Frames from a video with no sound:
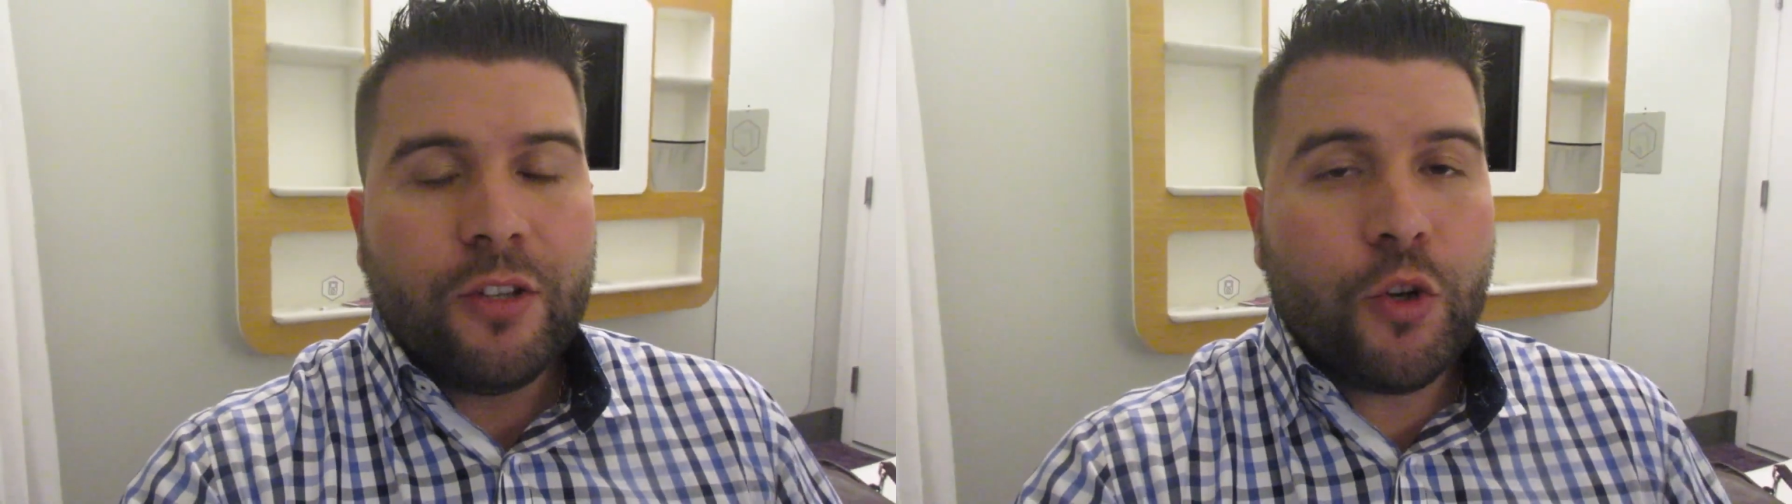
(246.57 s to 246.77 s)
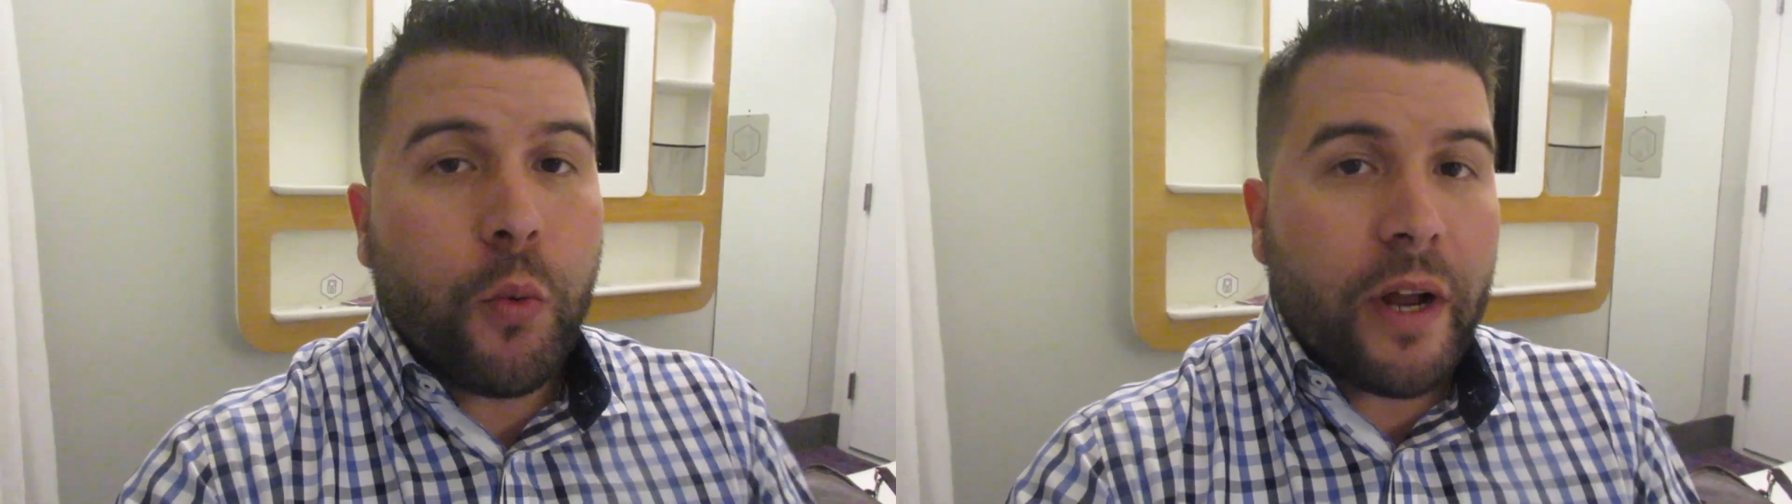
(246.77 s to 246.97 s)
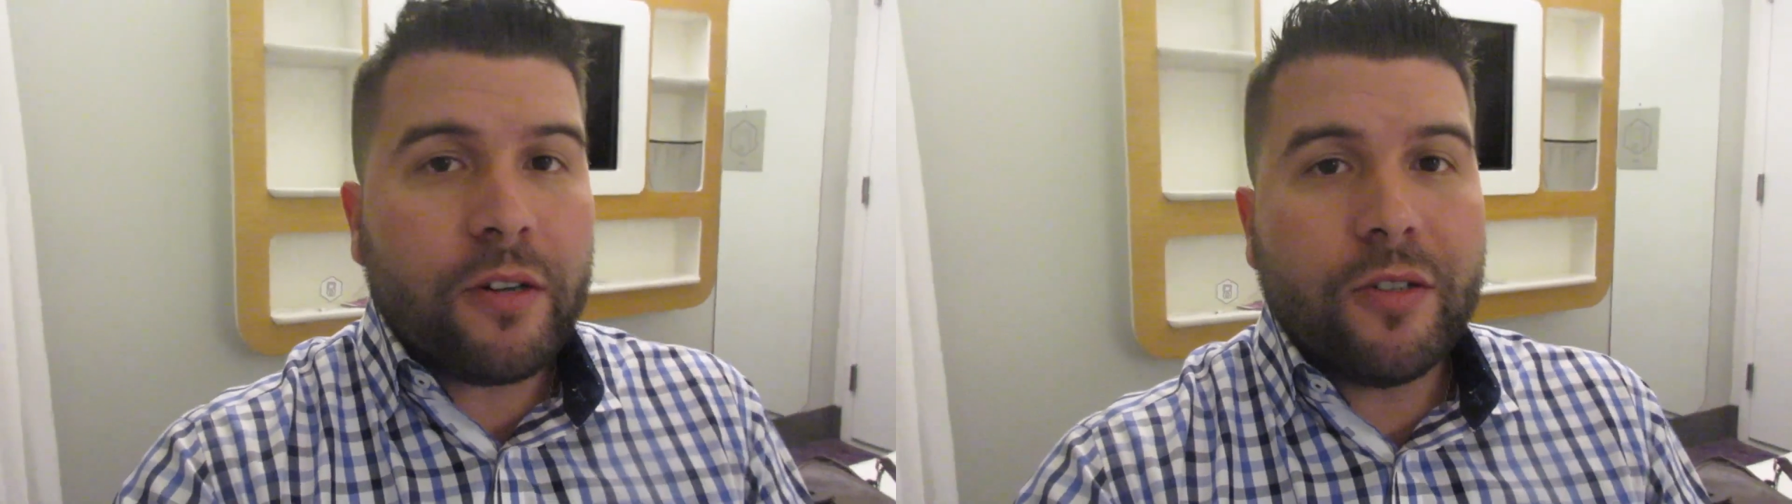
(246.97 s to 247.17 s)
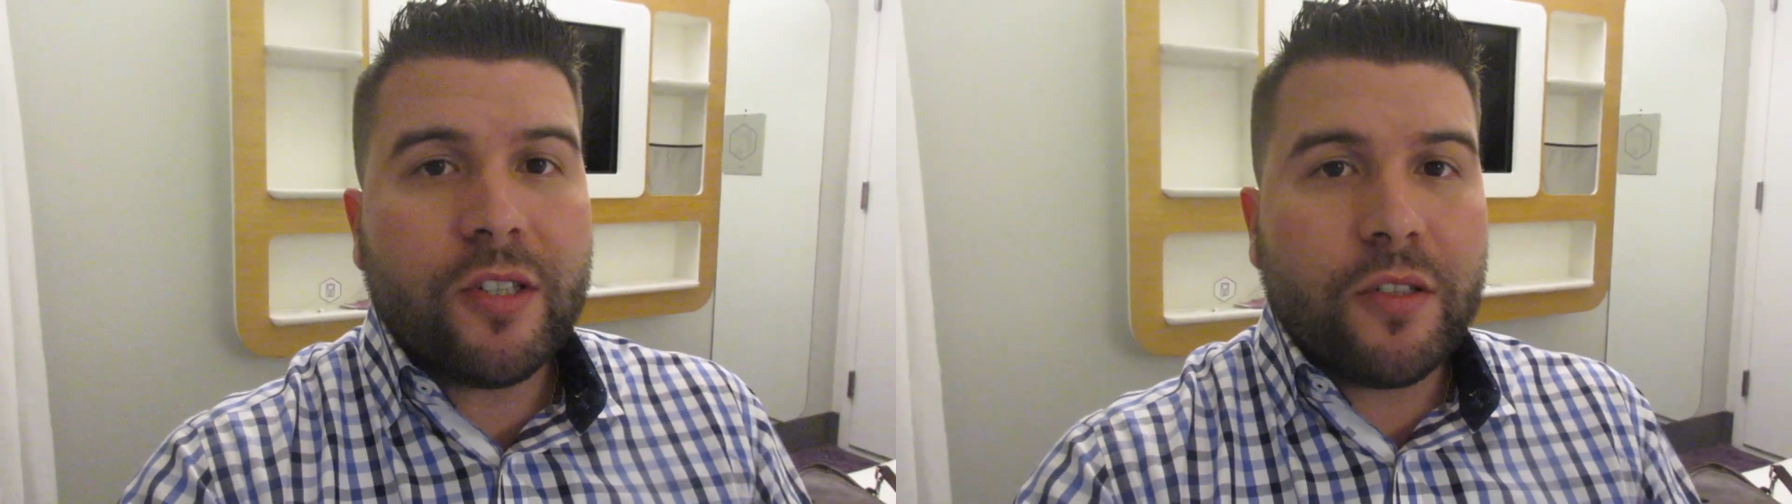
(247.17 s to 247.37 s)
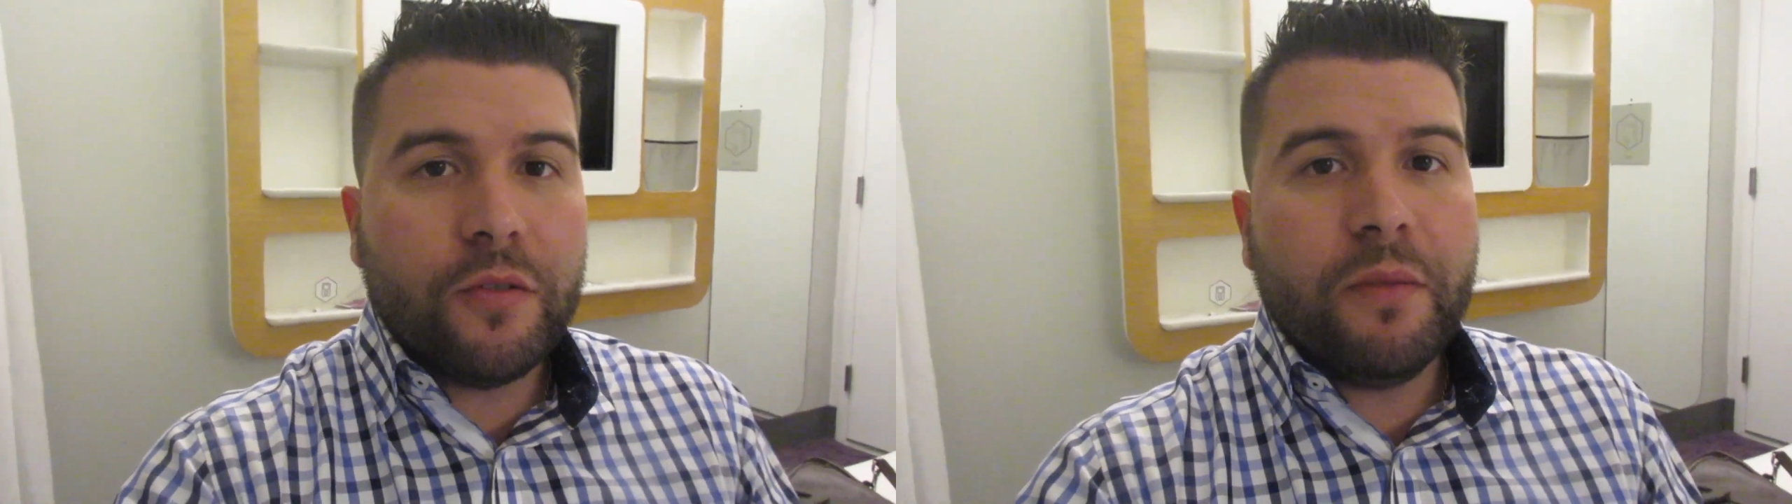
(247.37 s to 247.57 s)

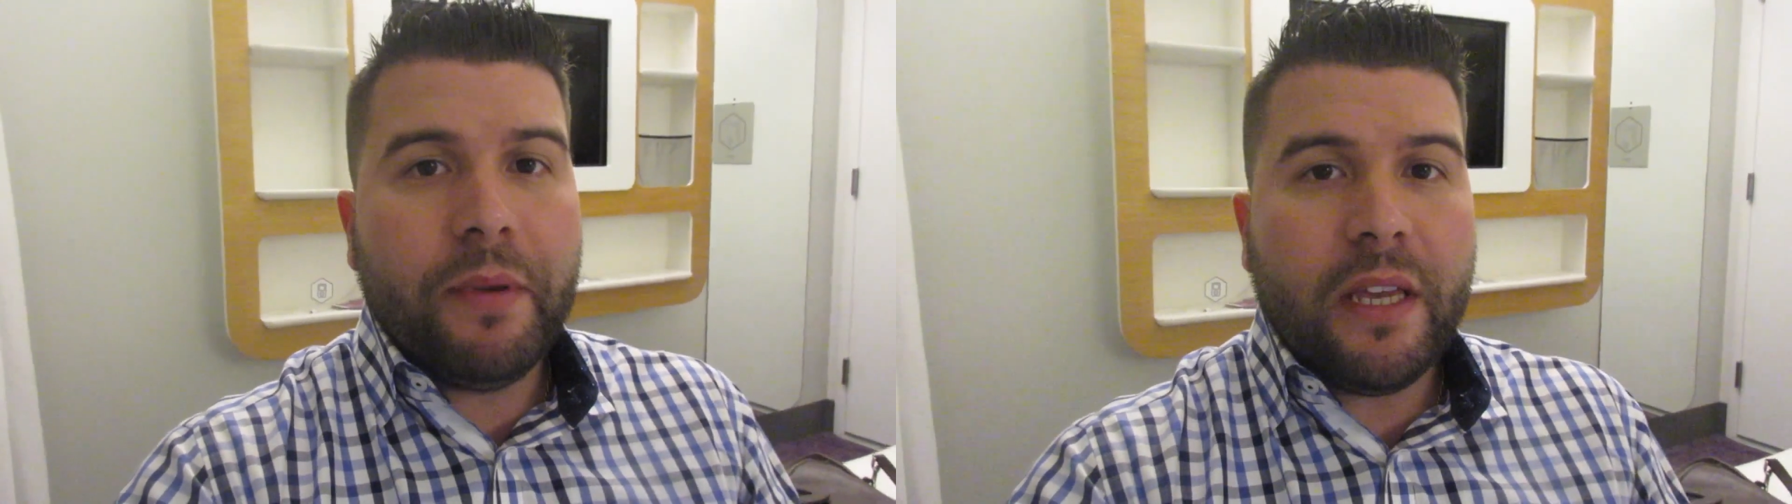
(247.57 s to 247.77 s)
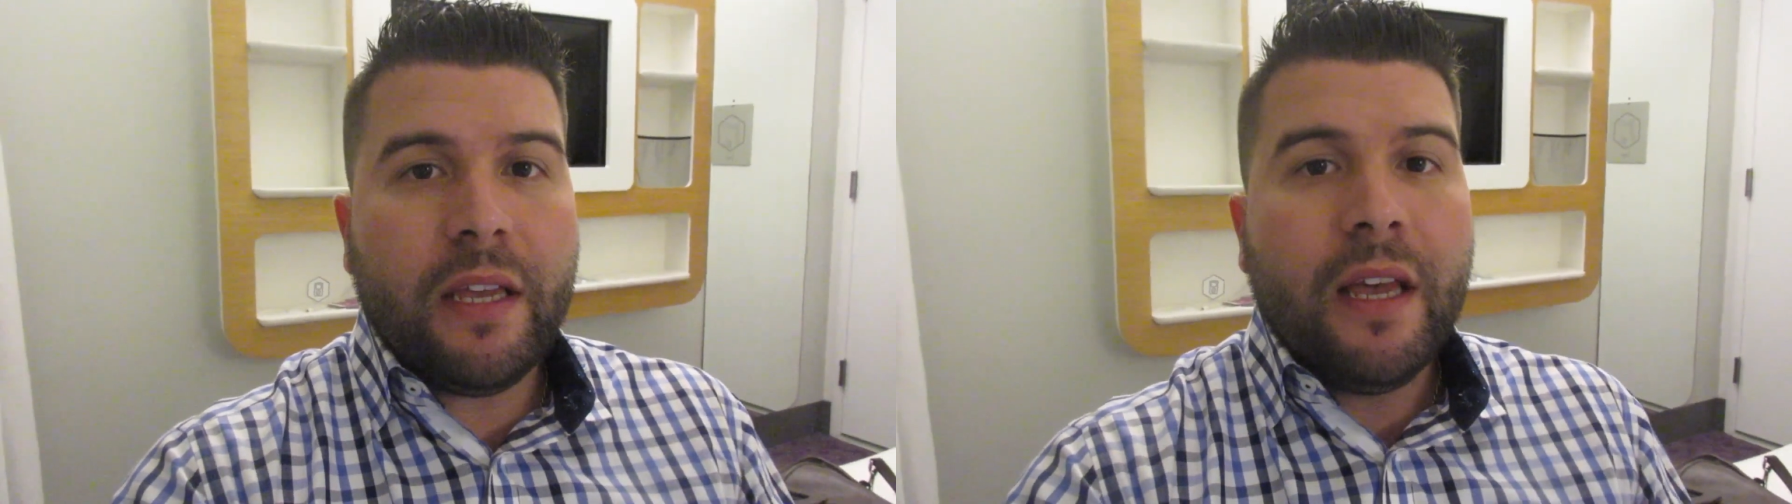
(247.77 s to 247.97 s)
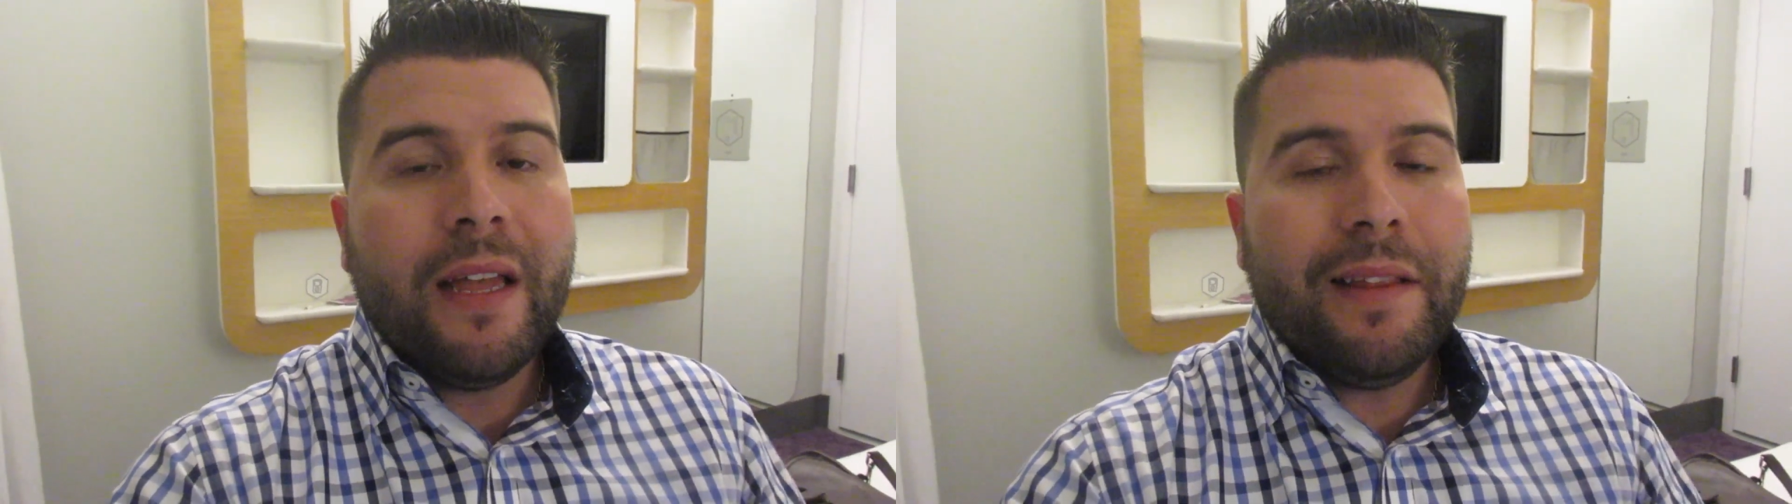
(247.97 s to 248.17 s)
Twitter's soon-to-be